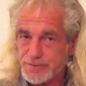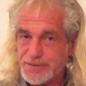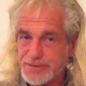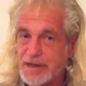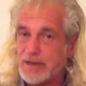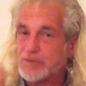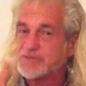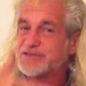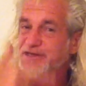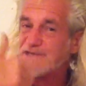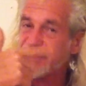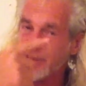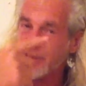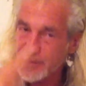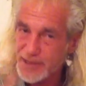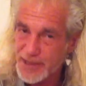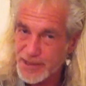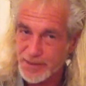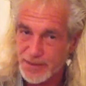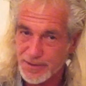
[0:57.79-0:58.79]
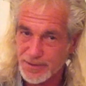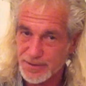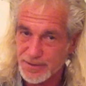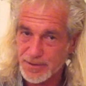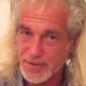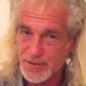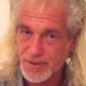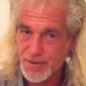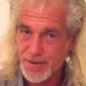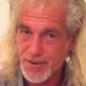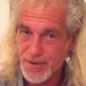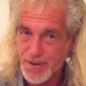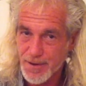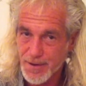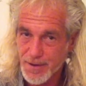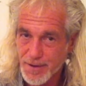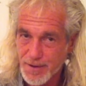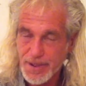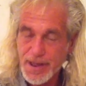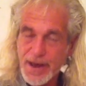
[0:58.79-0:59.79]
Now it's a year later,
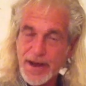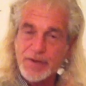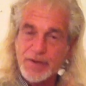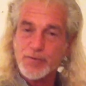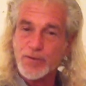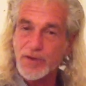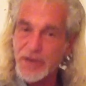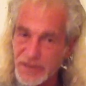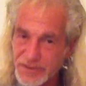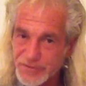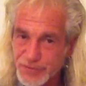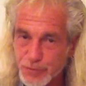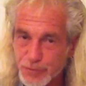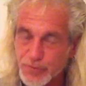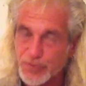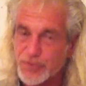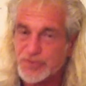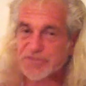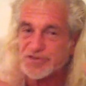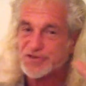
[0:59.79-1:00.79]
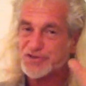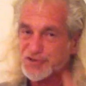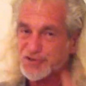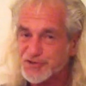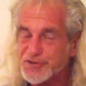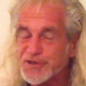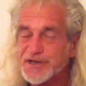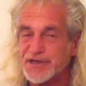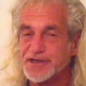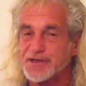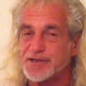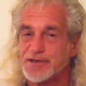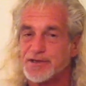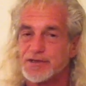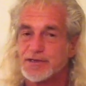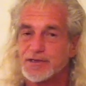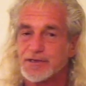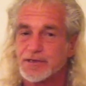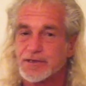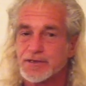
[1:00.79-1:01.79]
and I run into her on the street,
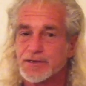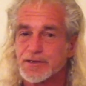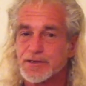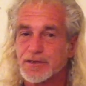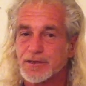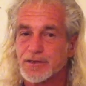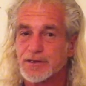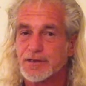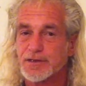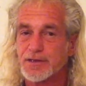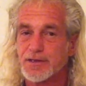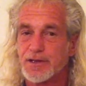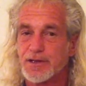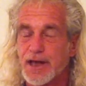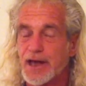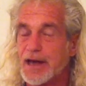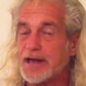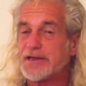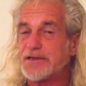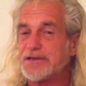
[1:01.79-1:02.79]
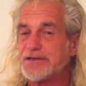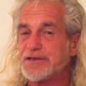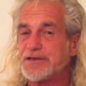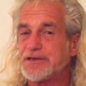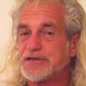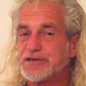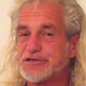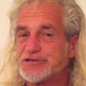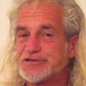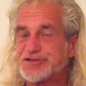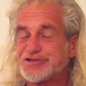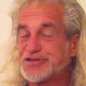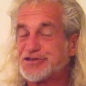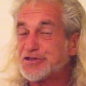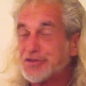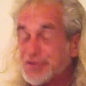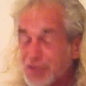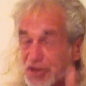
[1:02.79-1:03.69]
and she